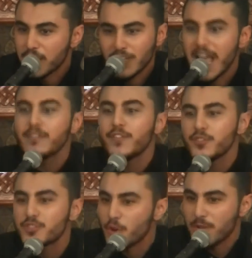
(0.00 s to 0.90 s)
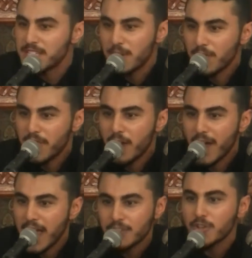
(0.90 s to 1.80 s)
You'll have a few stories here and there.
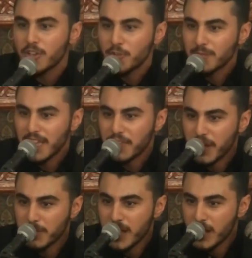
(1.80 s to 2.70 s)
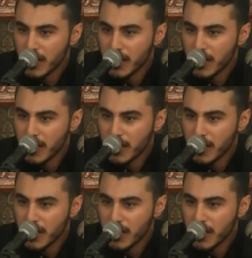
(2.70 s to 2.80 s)
I had to accumulate them.